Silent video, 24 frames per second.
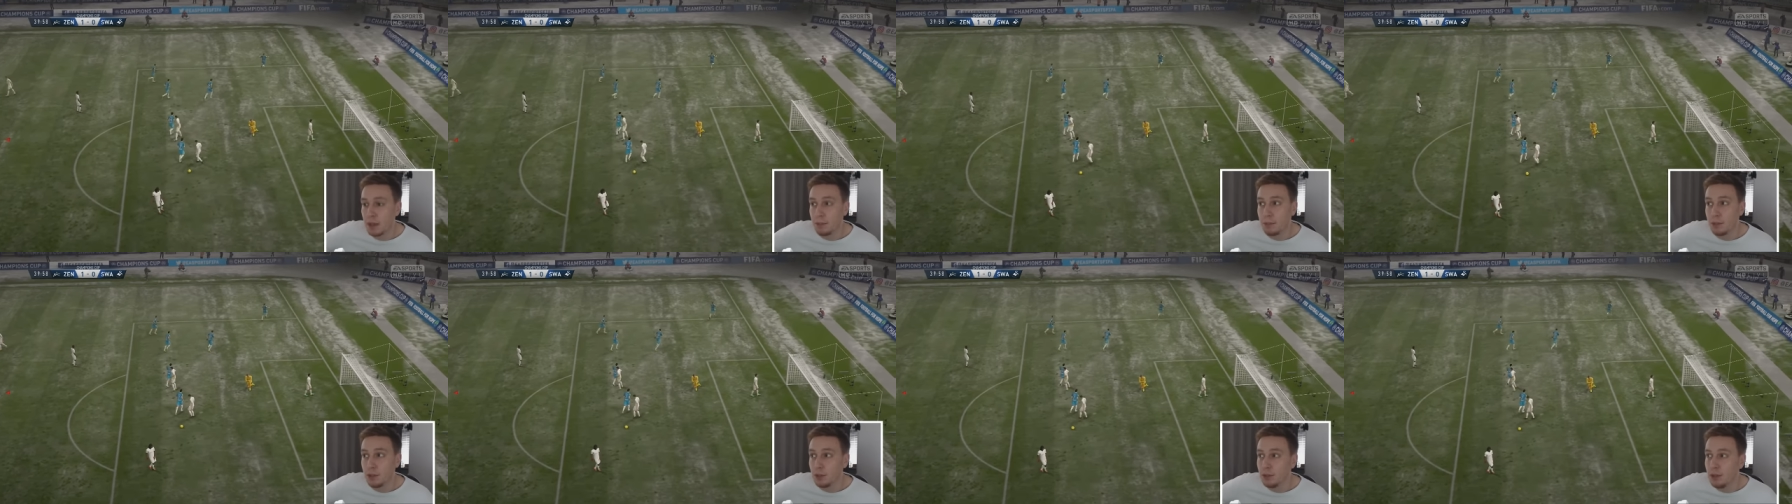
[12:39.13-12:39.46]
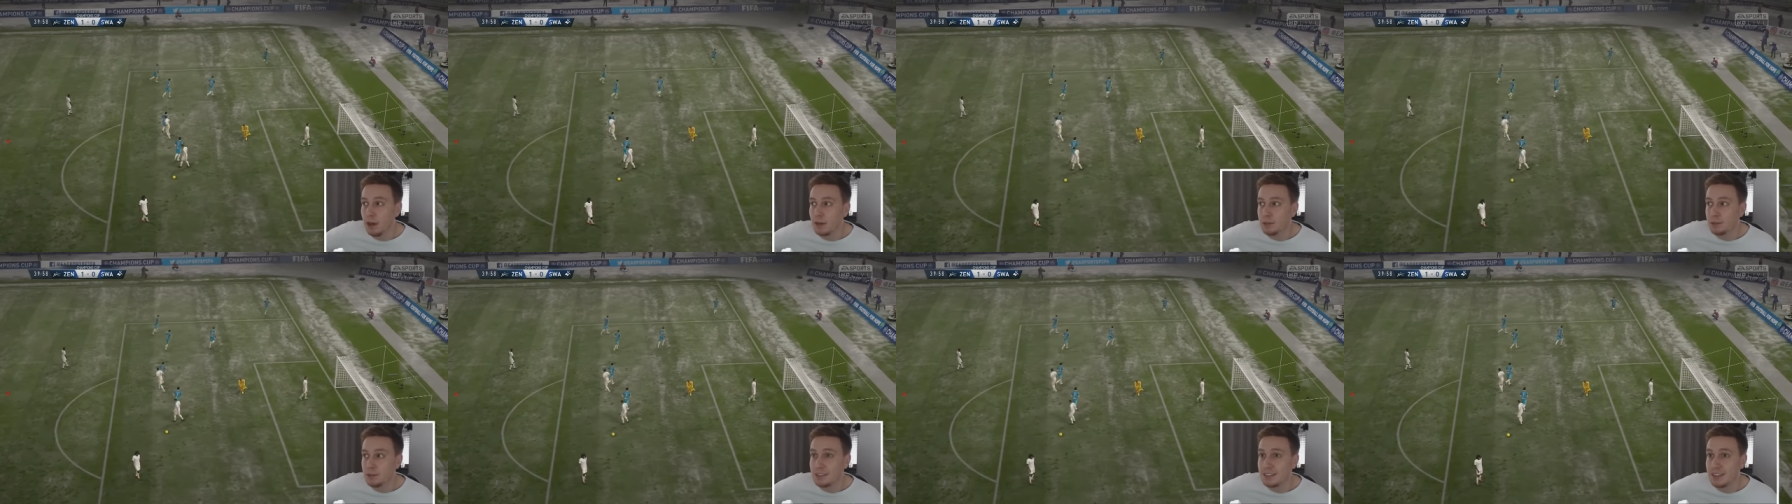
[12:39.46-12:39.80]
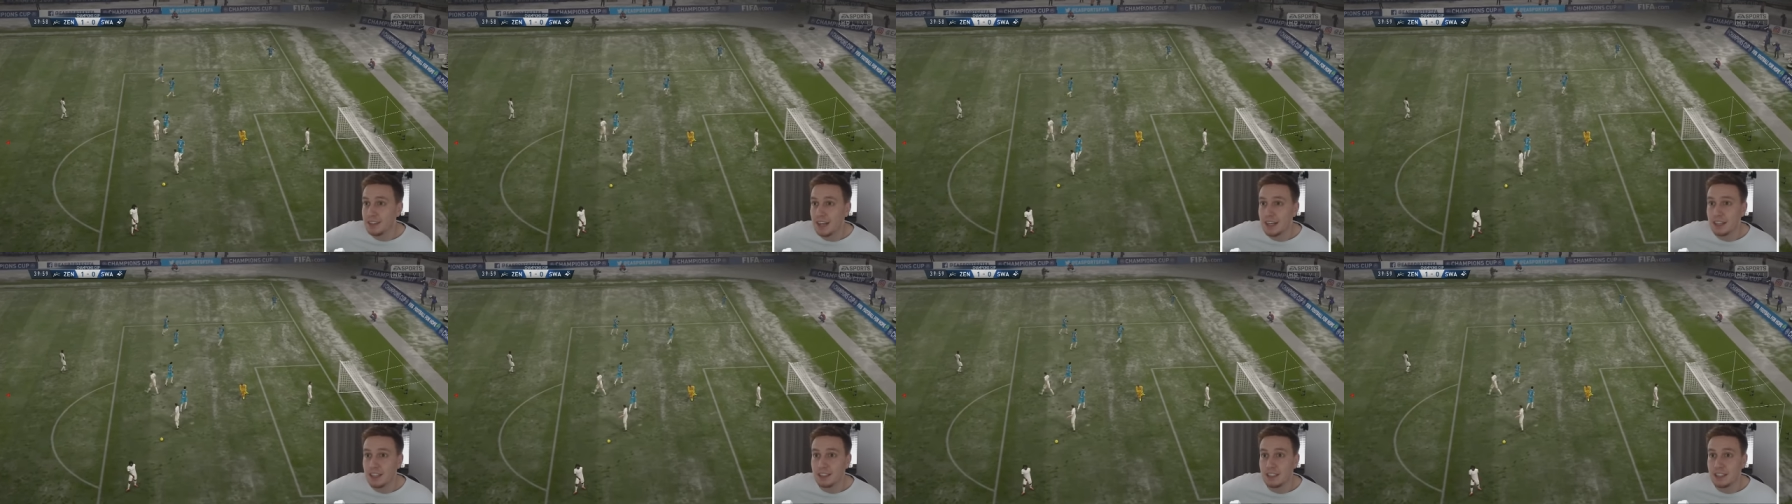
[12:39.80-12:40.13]
But you make
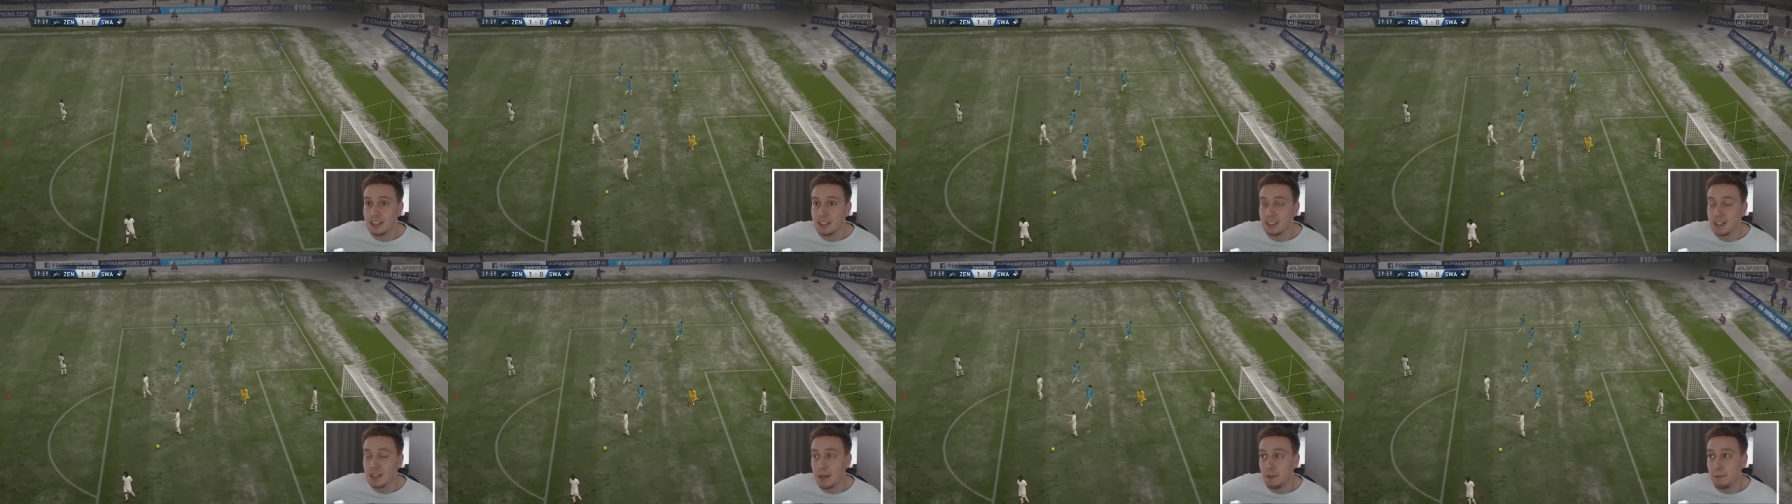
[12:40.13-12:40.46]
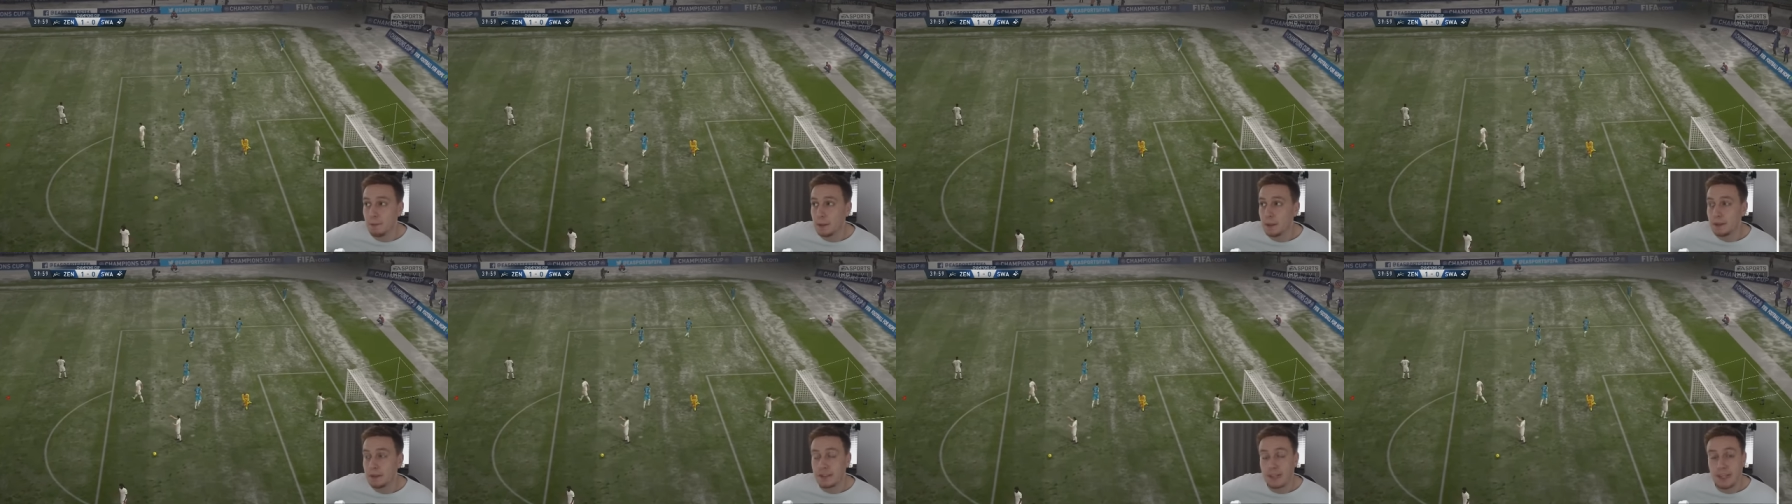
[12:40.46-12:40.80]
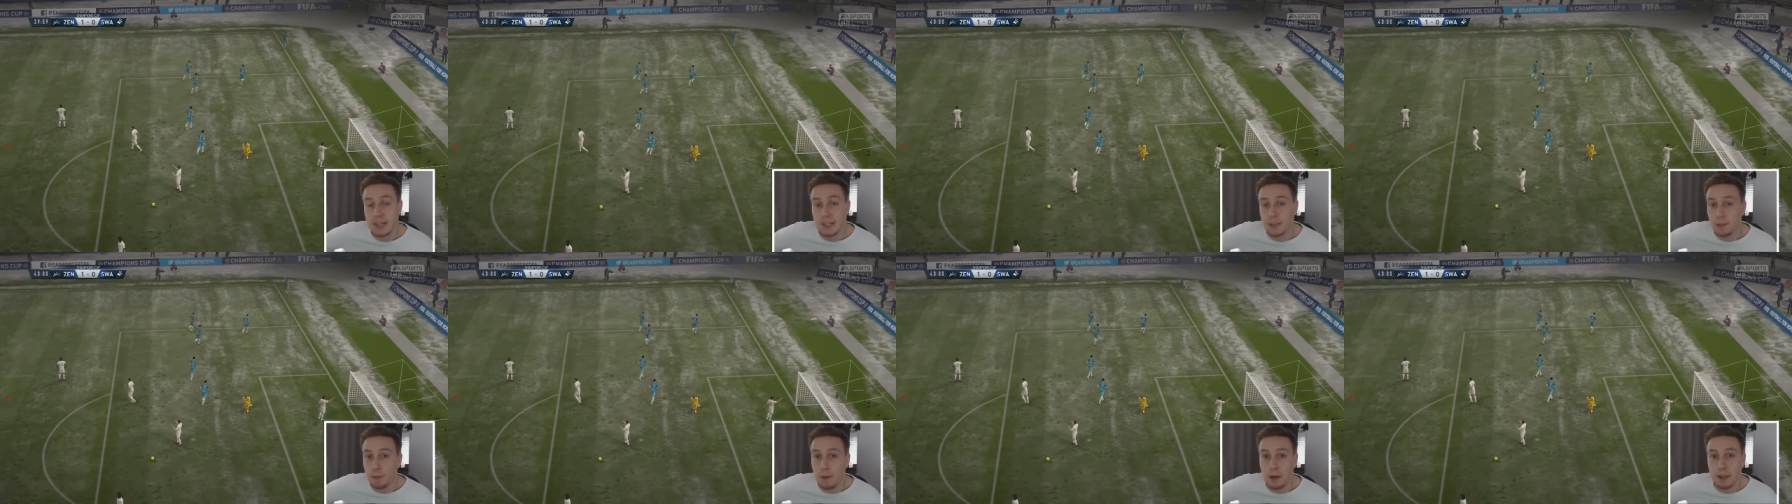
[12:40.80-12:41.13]
mistakes in the Champions
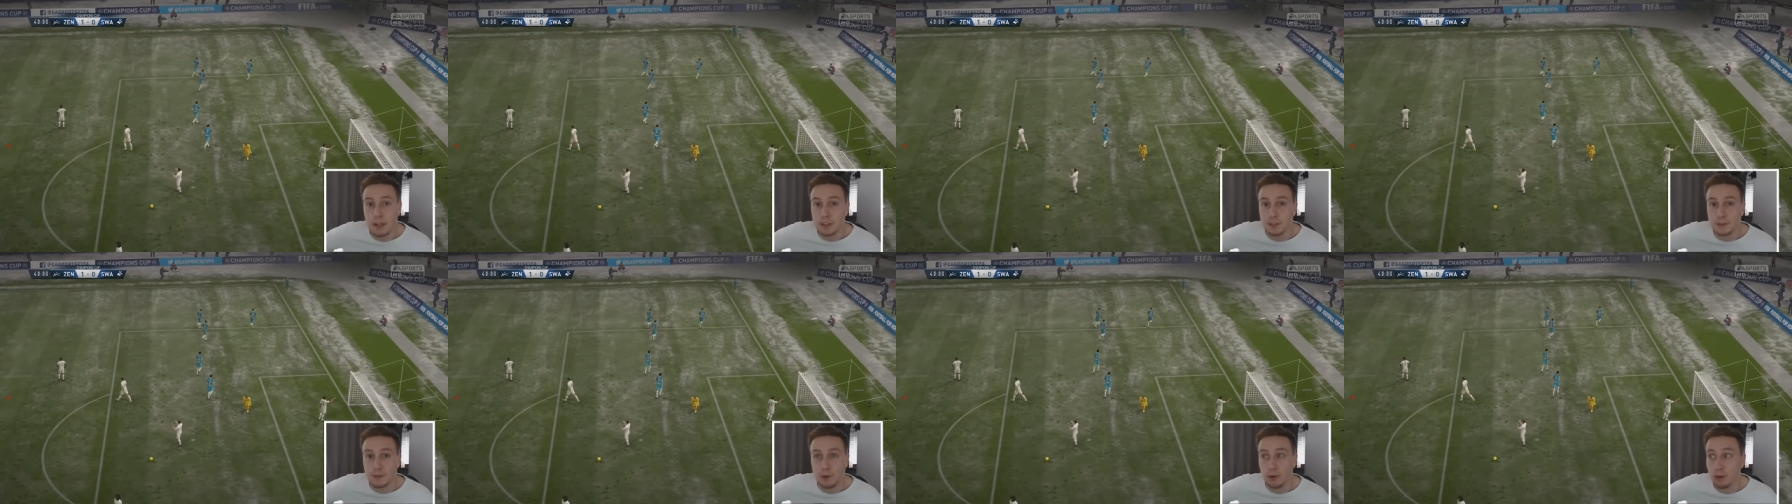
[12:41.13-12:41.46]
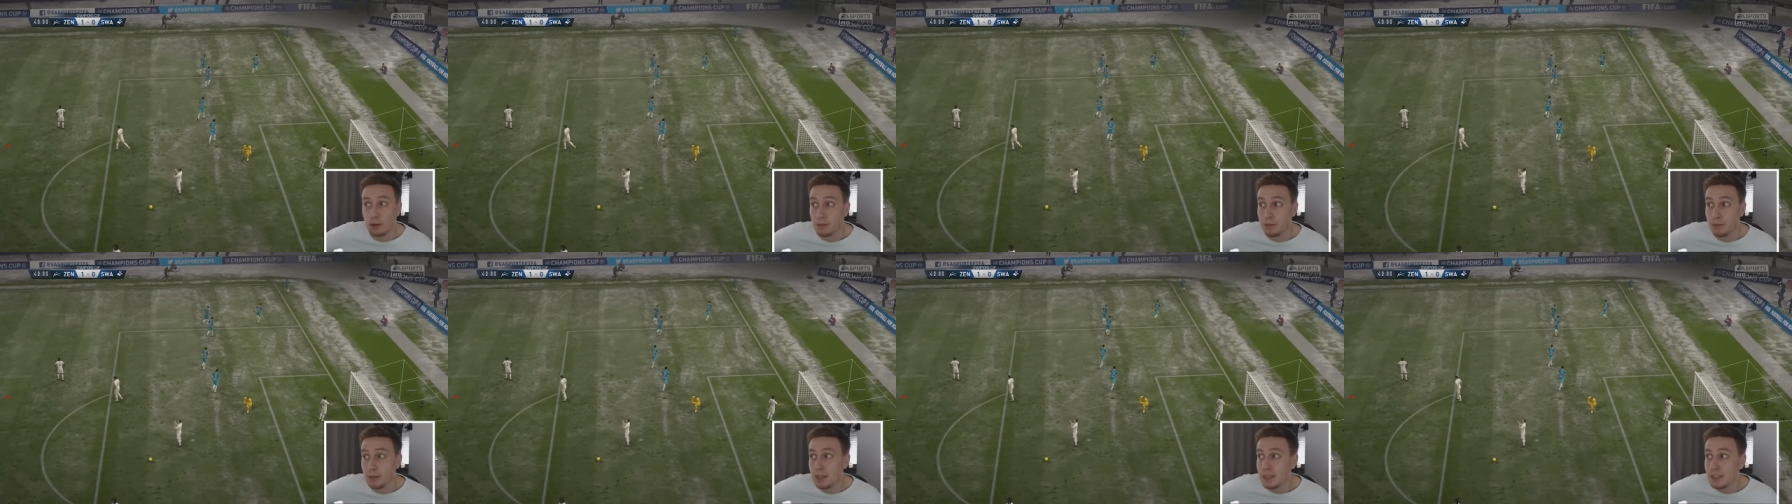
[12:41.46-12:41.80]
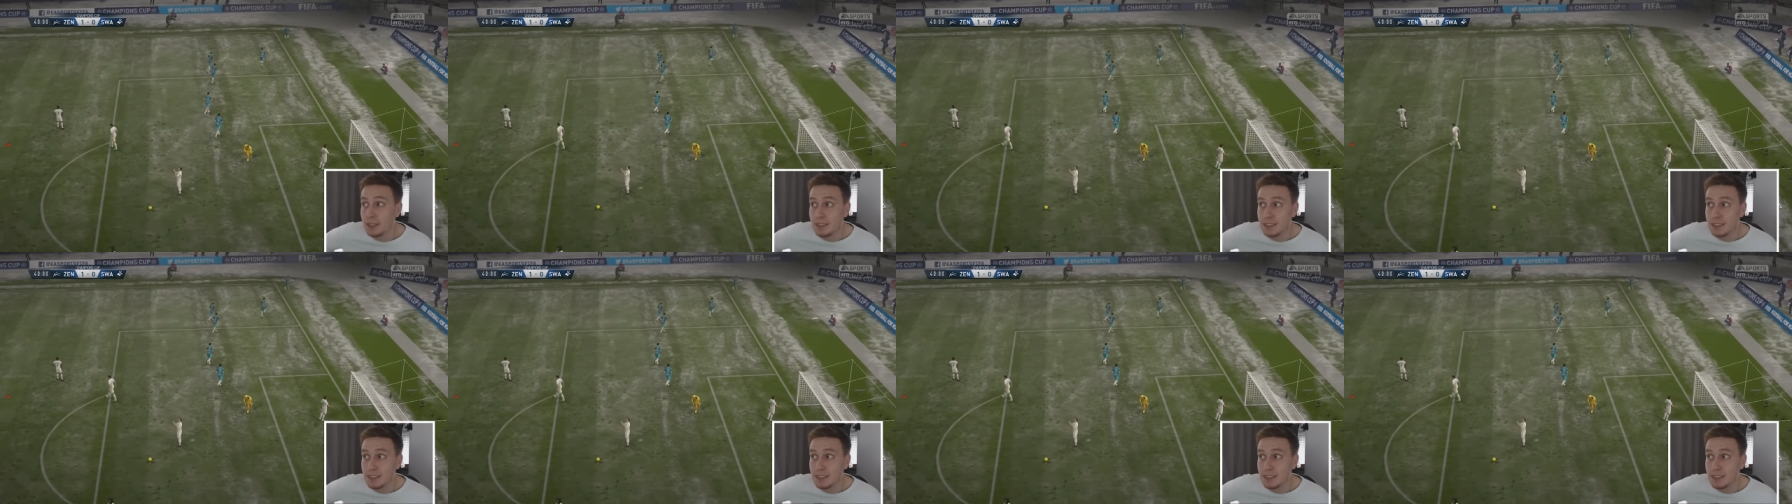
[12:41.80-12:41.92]
League, you're punished for them.